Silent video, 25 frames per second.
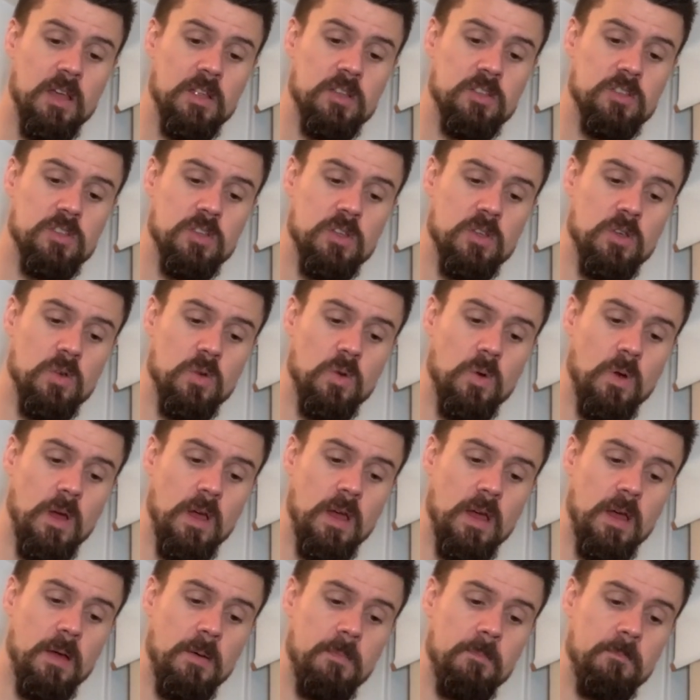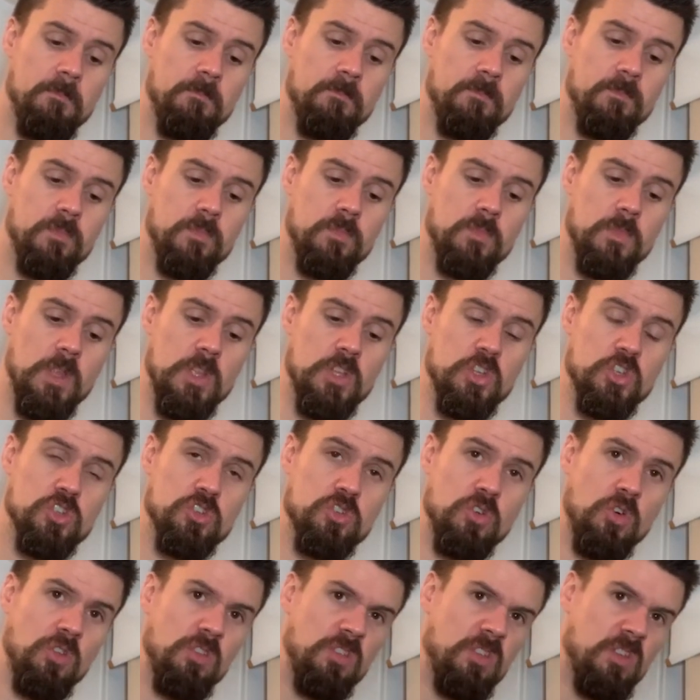to
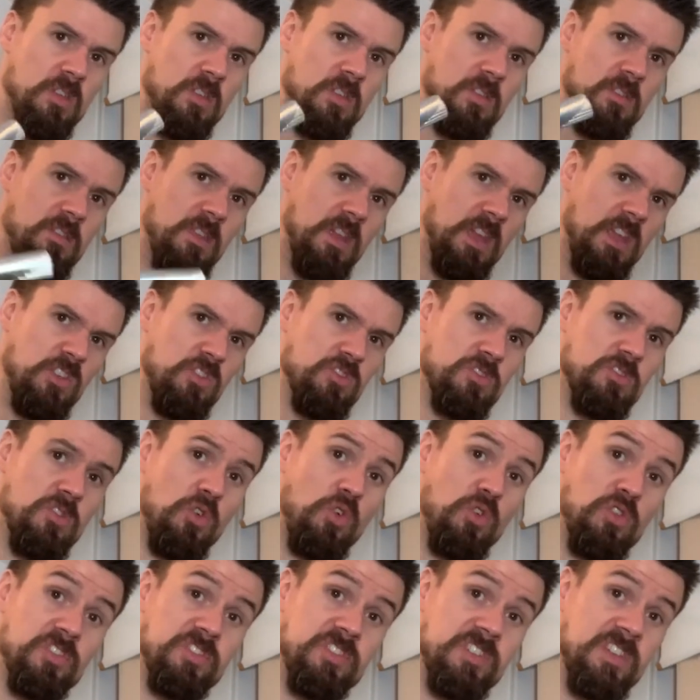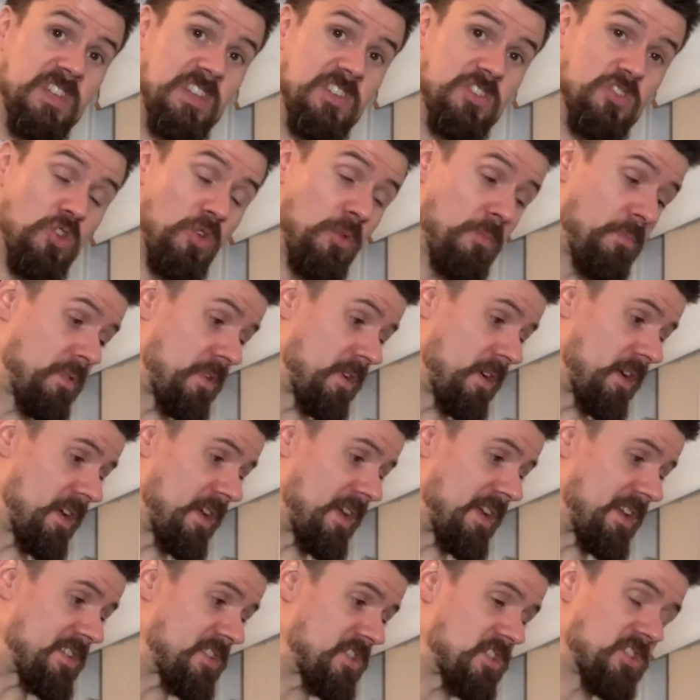ensure that it doesn't all seize up and
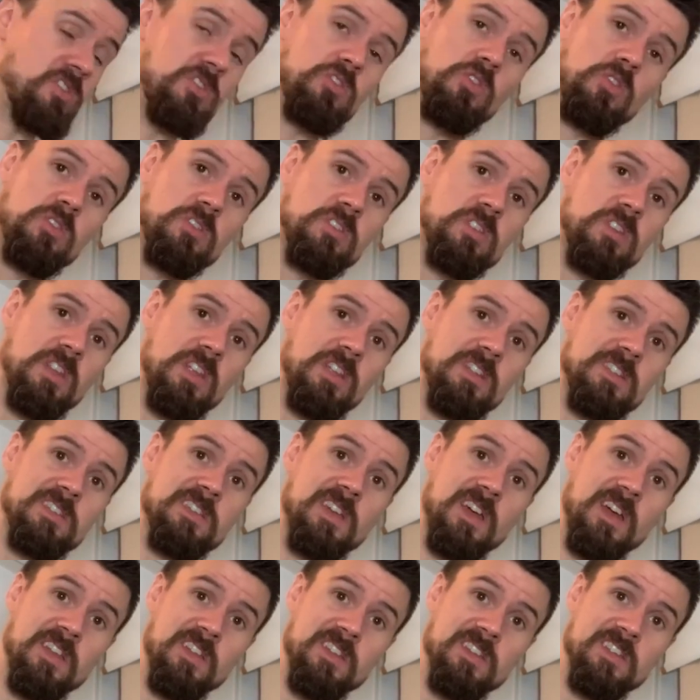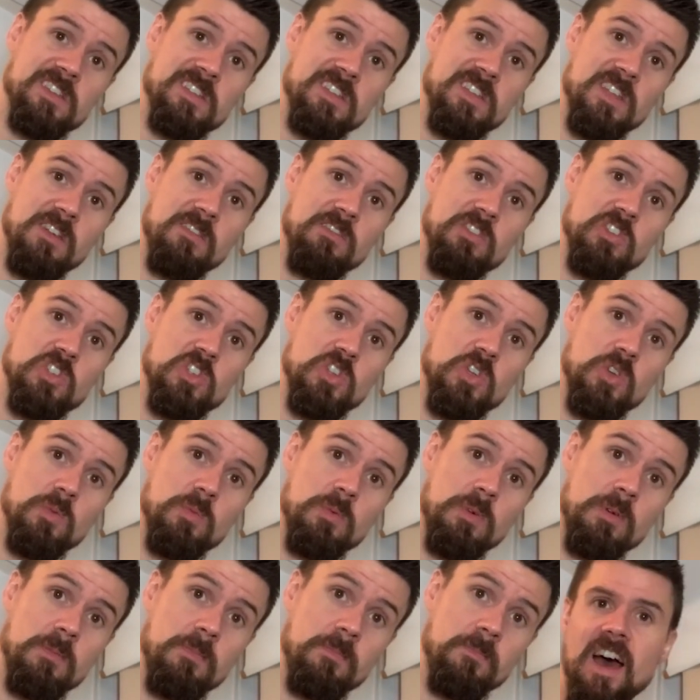get stuck to the inside of the steerer tube,
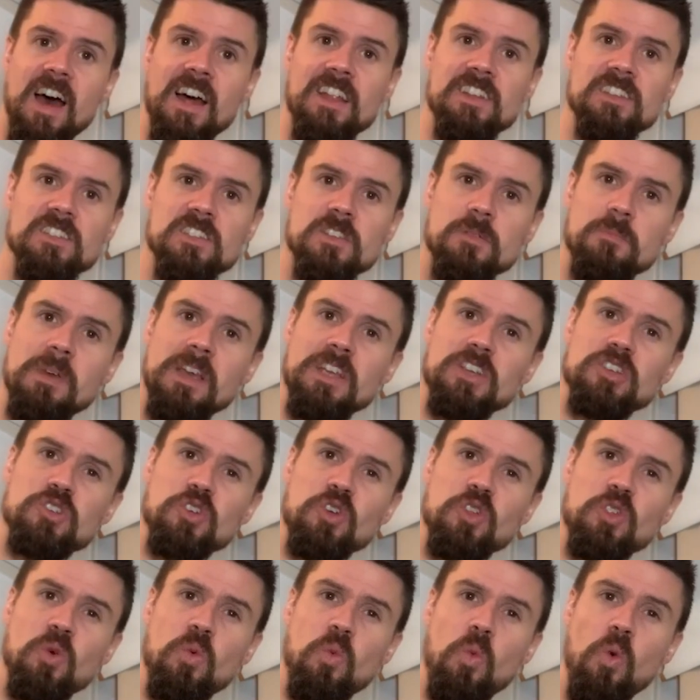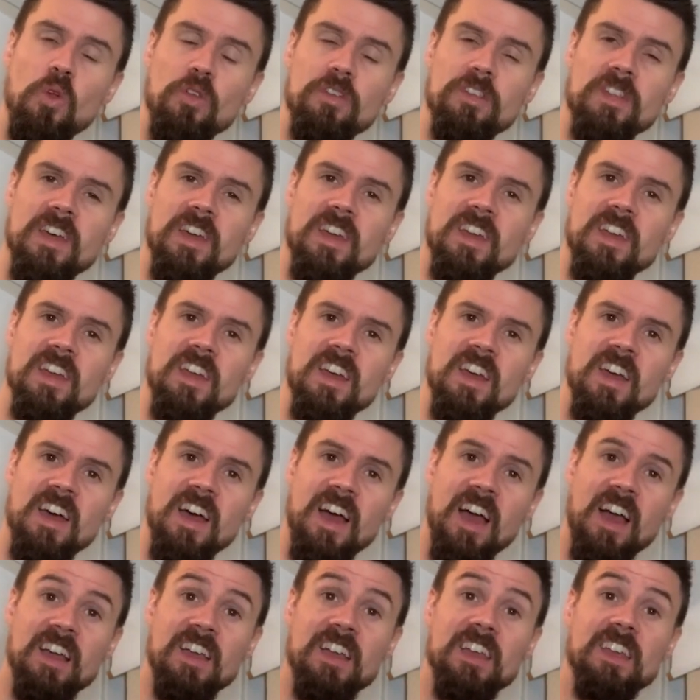and to make sure that one day
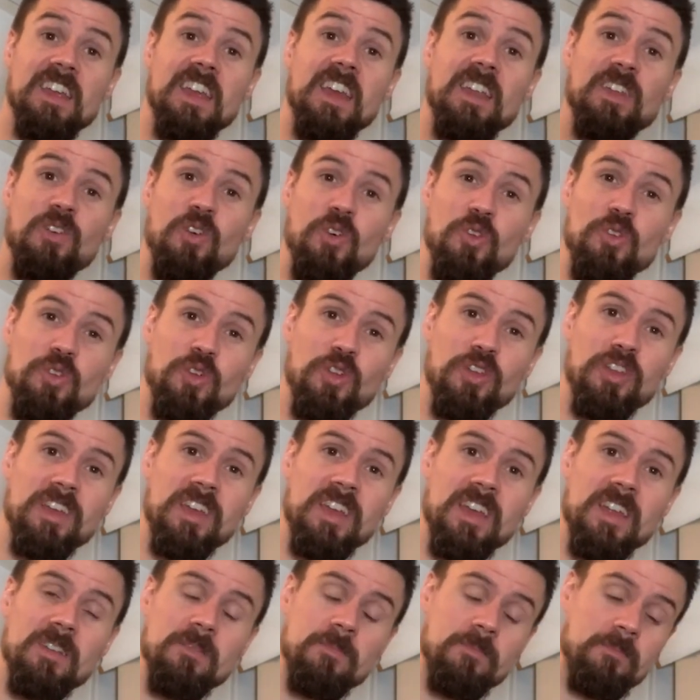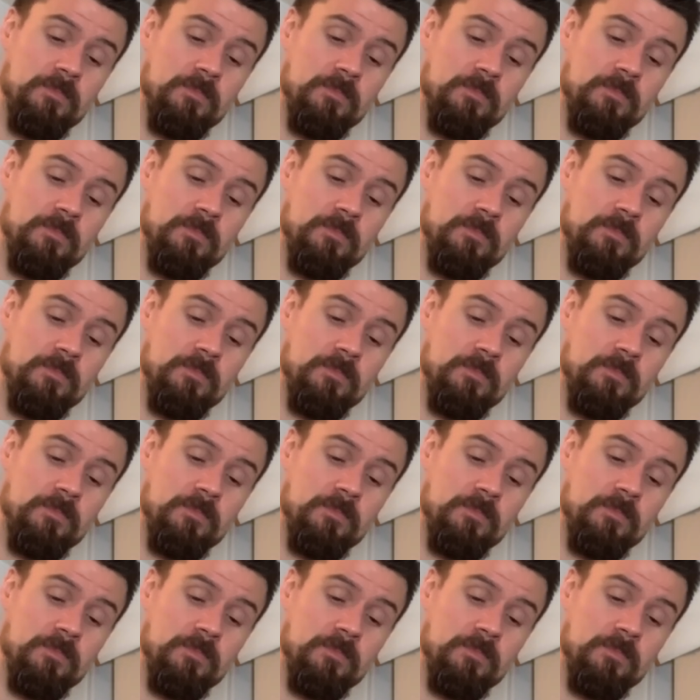I can get it undone again.